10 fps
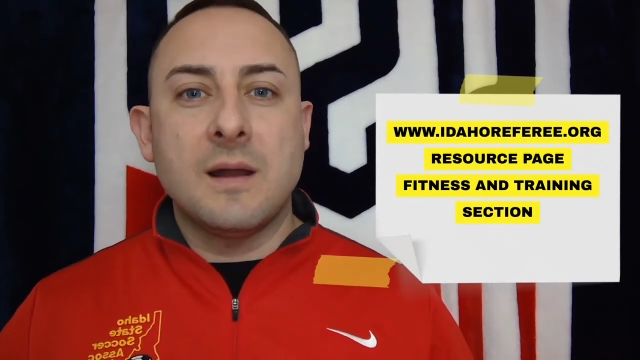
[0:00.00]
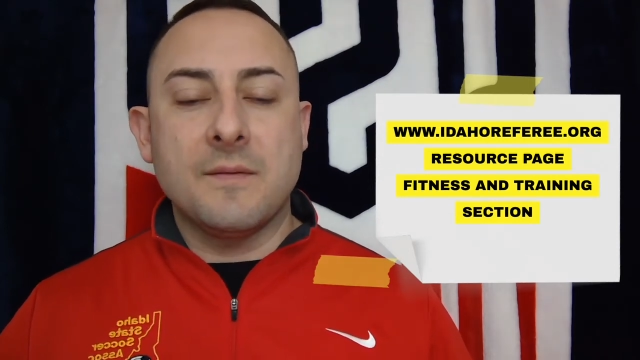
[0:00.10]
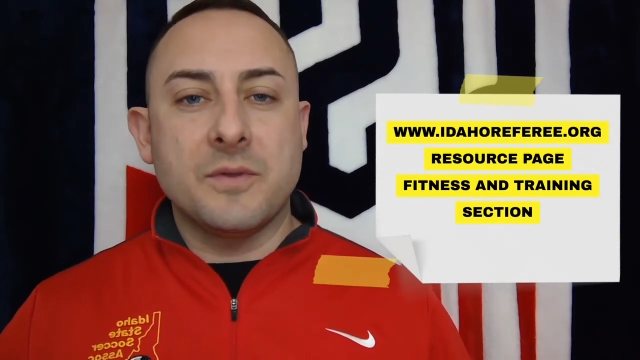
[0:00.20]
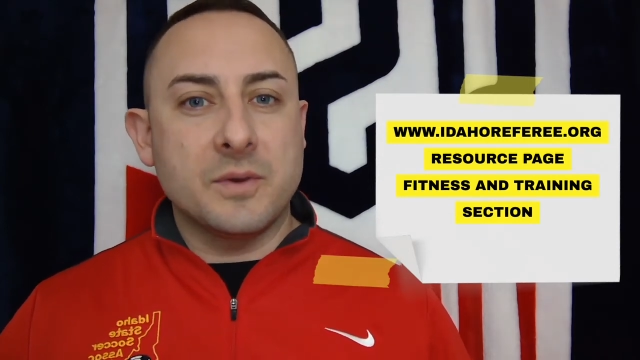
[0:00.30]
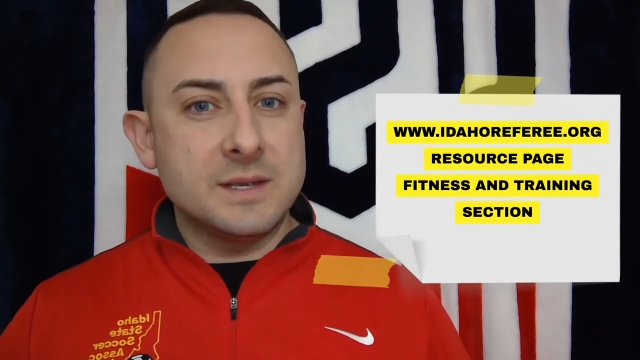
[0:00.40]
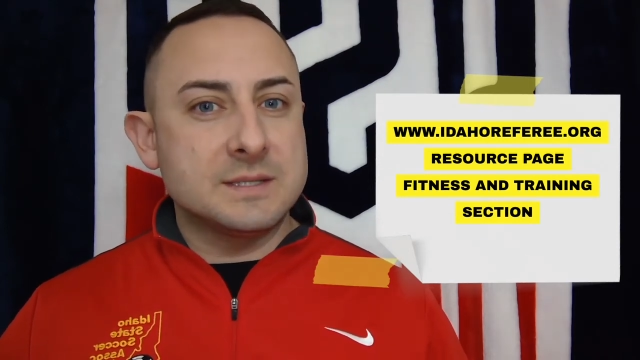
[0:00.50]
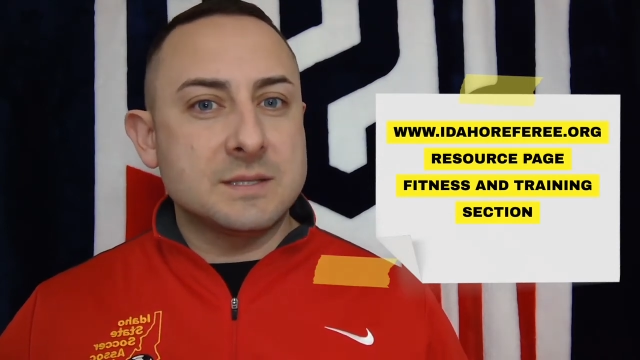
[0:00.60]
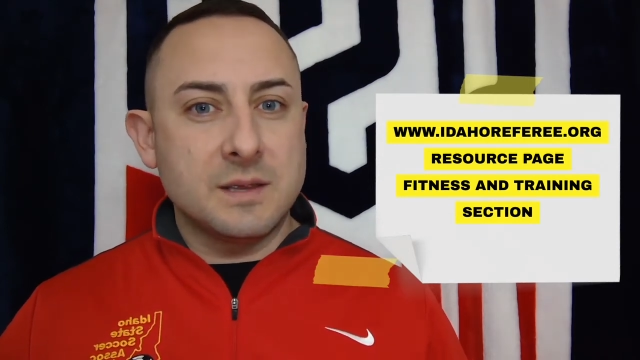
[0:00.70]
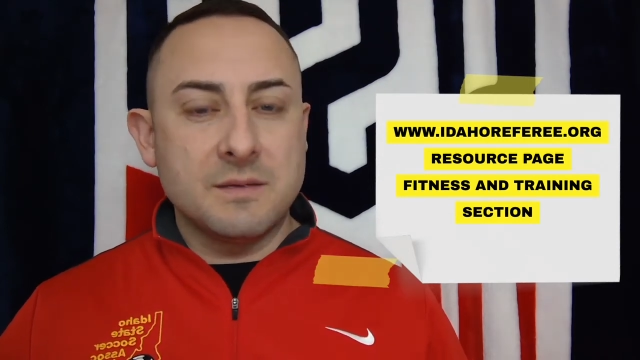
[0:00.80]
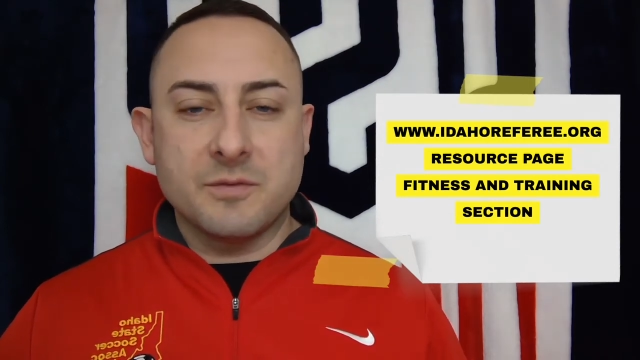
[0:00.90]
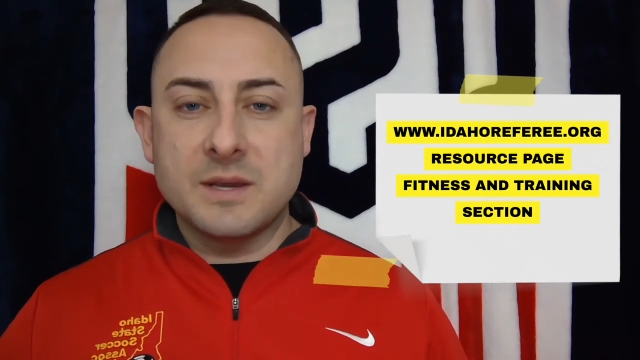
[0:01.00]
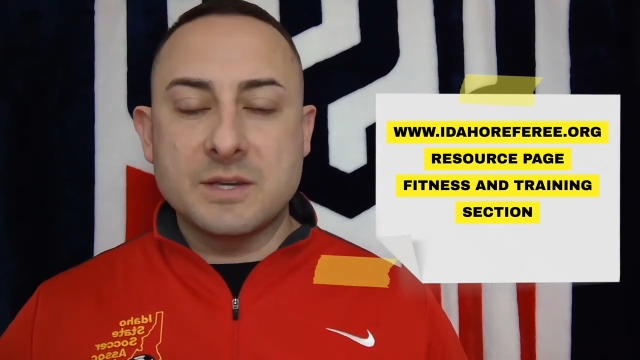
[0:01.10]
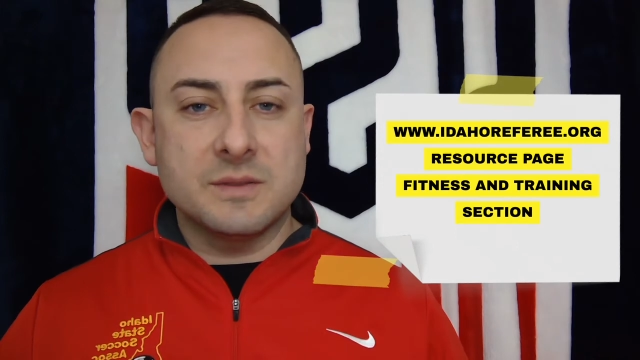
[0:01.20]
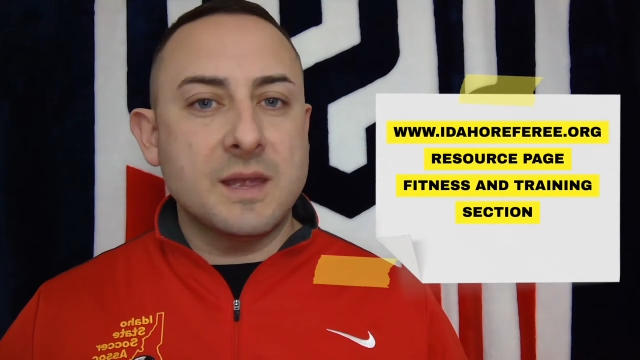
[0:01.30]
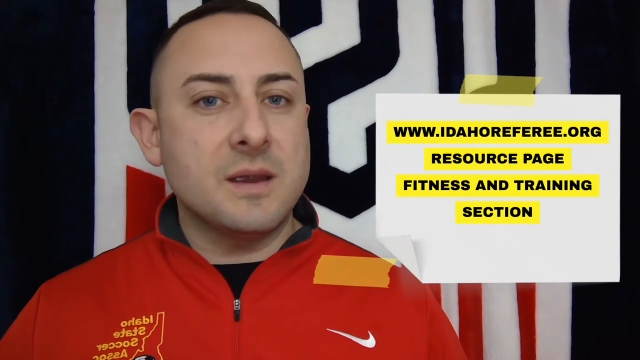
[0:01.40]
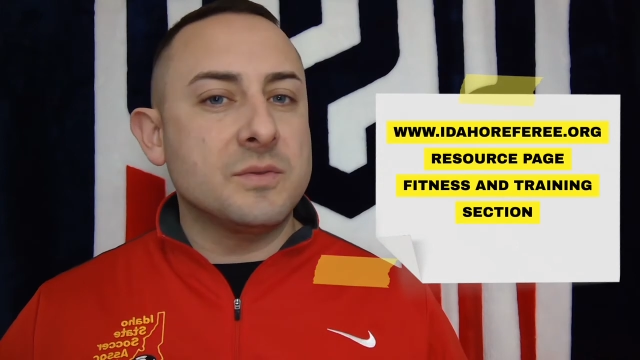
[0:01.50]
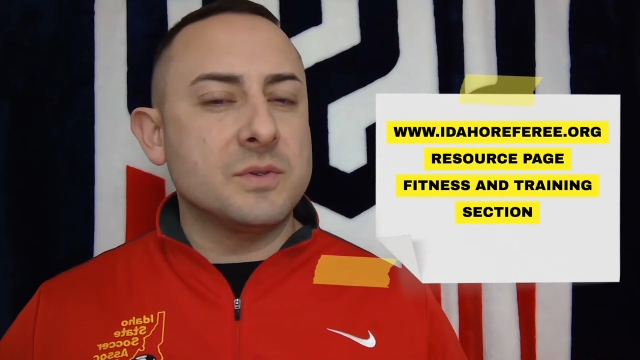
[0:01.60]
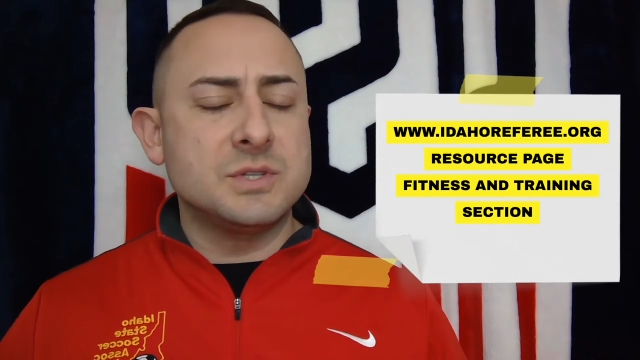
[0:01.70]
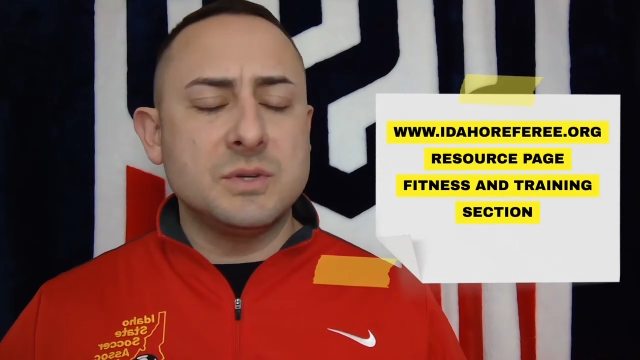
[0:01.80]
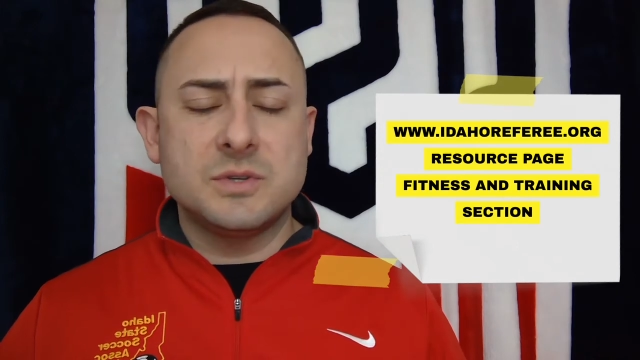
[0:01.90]
There is information there.
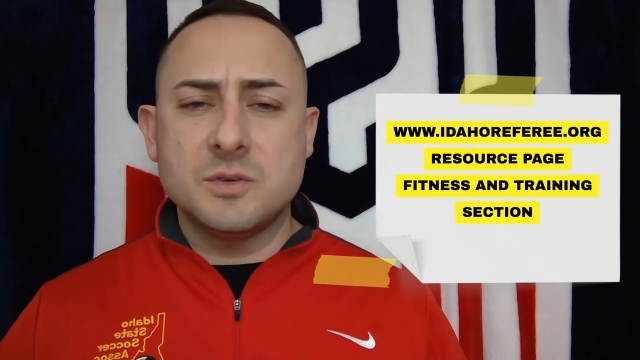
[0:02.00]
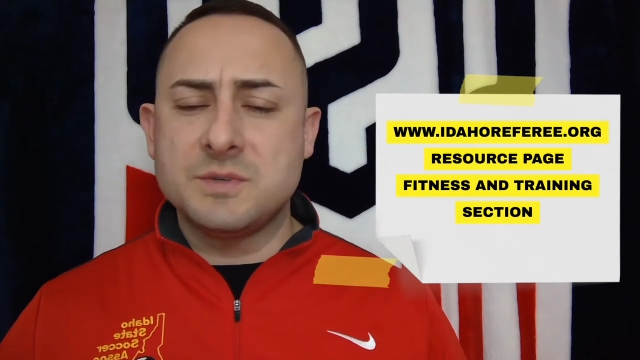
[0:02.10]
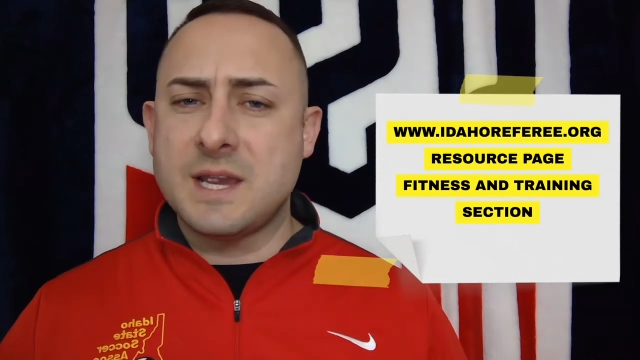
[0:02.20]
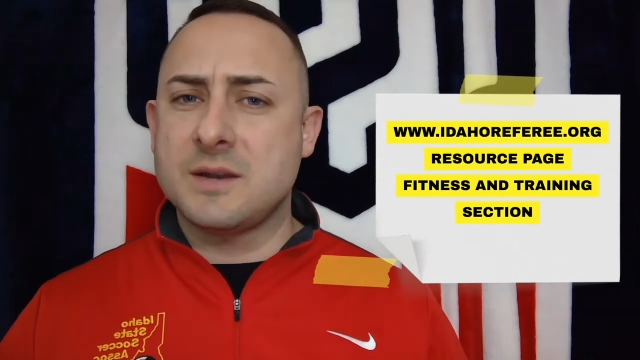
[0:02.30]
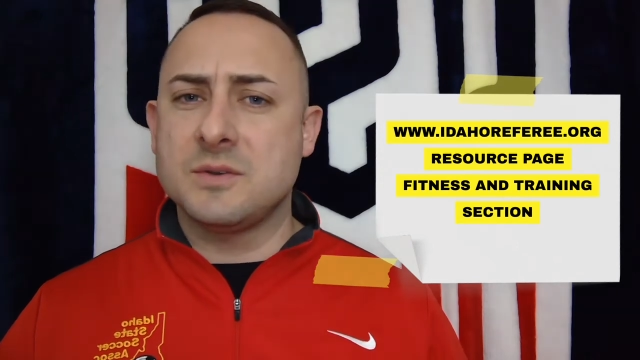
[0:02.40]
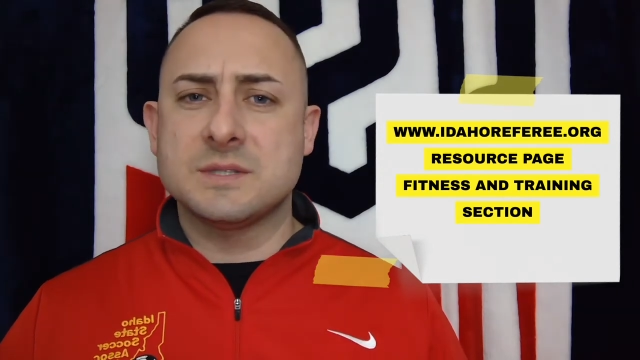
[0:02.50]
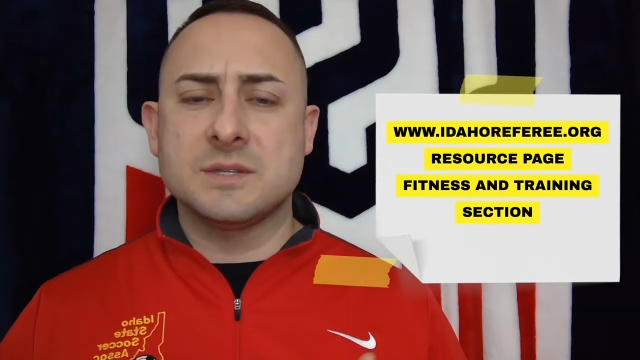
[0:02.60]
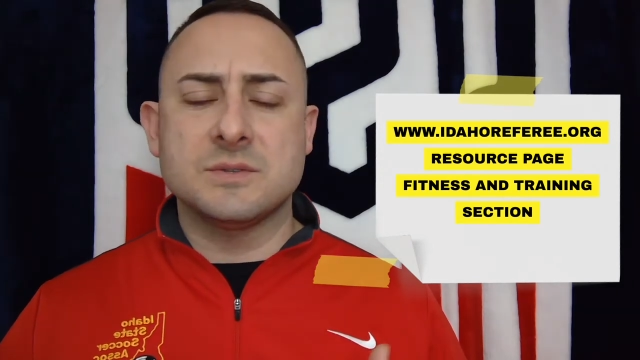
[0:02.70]
There's YouTube channels.